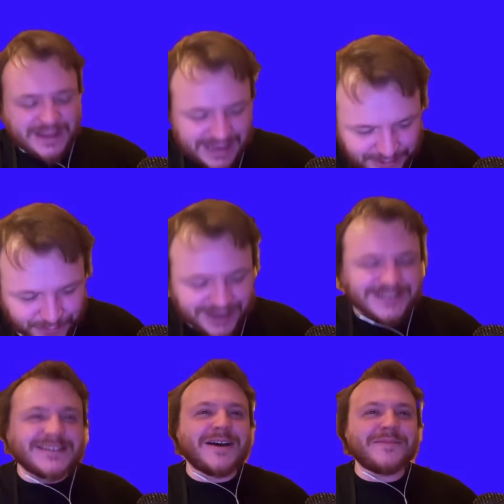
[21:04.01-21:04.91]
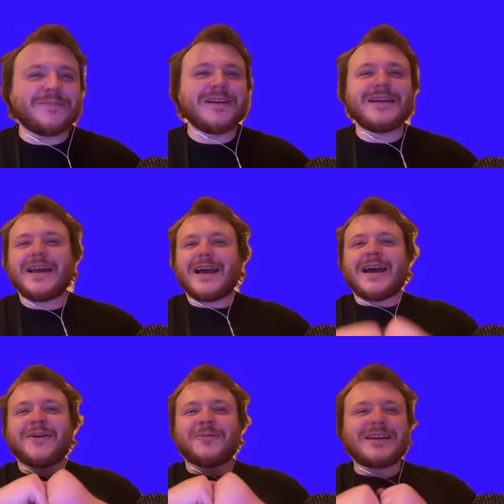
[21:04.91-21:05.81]
He wakes up.
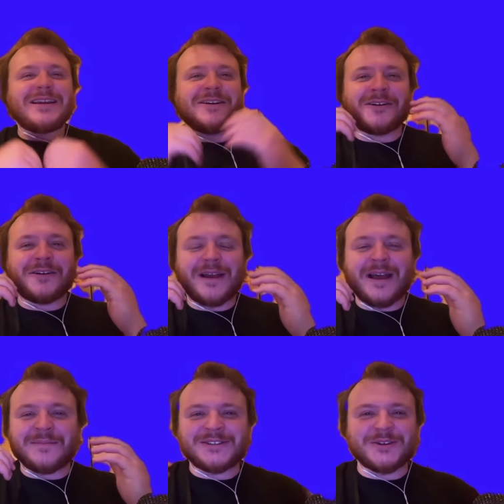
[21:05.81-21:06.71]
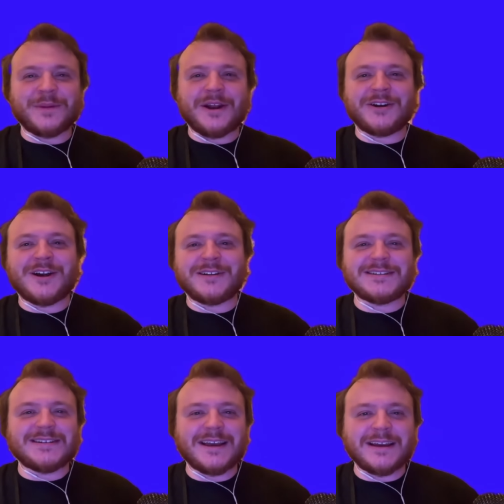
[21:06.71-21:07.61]
We hear Mr.
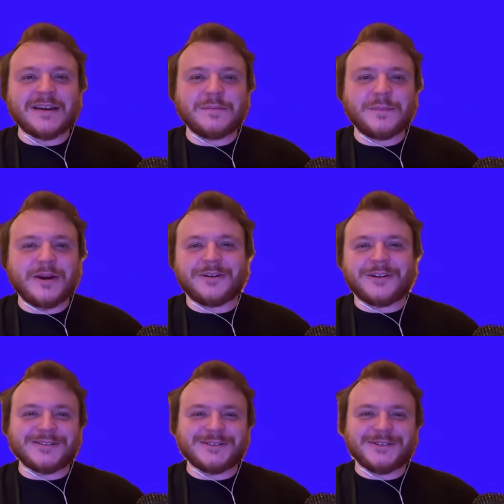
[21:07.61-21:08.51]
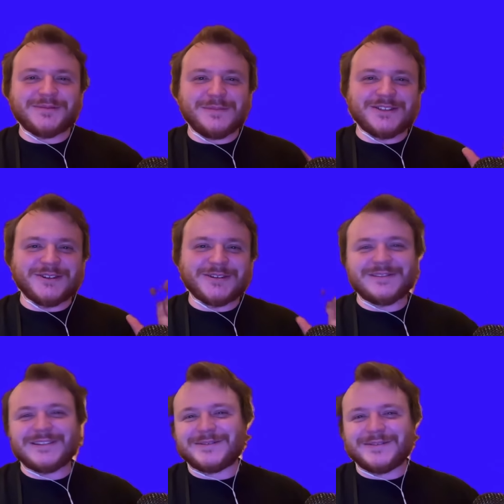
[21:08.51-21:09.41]
Paradox say, Paradox,
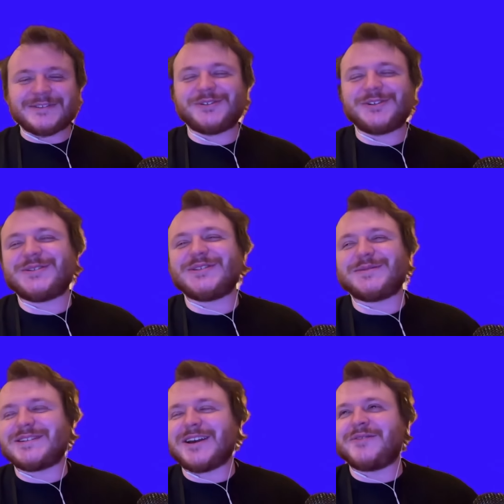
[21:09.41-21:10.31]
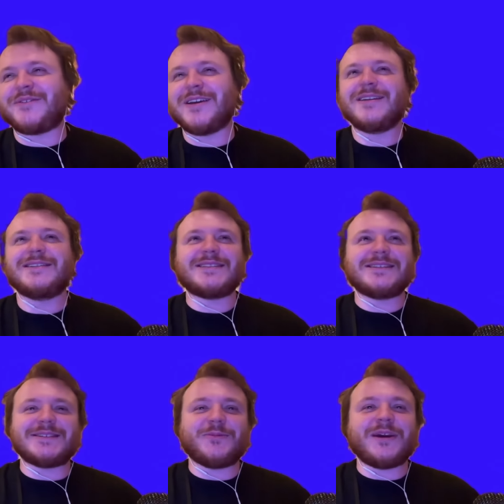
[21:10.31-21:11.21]
Mr., like introduces himself,
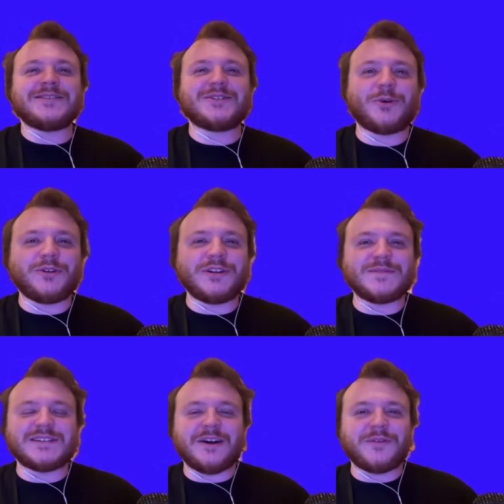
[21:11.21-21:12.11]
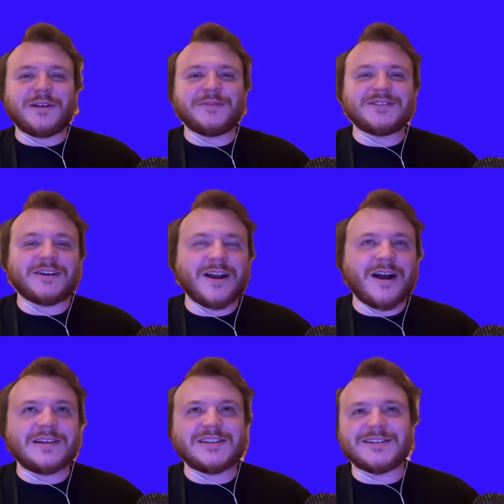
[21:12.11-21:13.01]
says that Wade soiled himself while he was
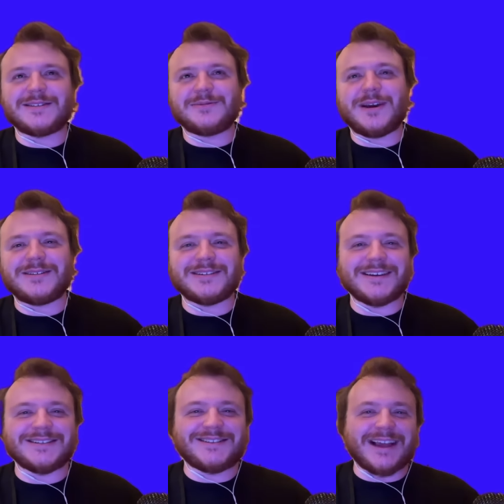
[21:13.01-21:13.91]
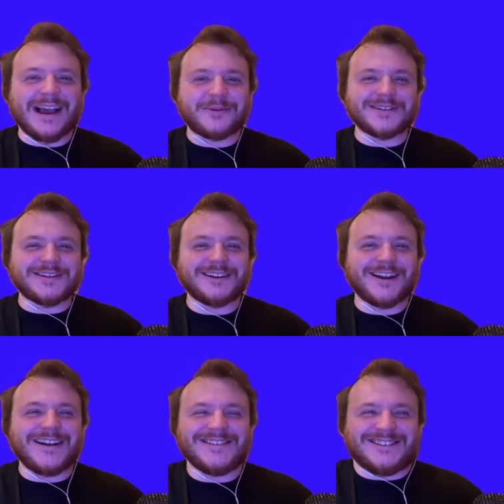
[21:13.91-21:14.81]
unconscious. Wade says, I wasn't
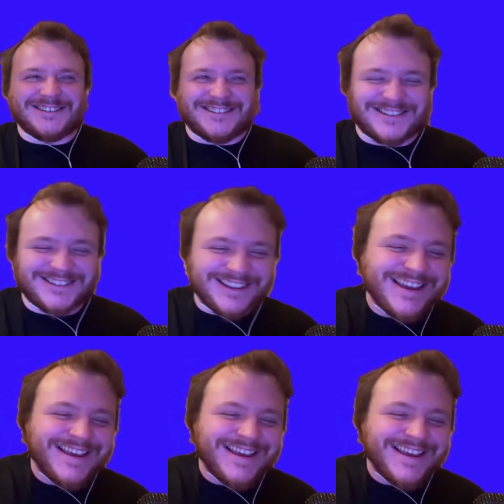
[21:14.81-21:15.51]
unconscious.